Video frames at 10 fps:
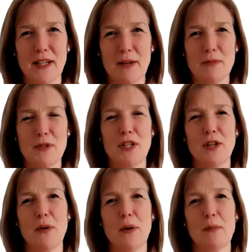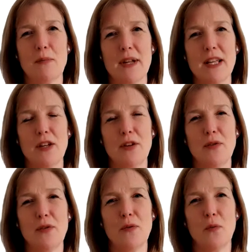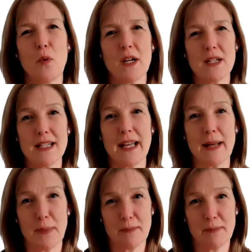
come to you and bring you one tip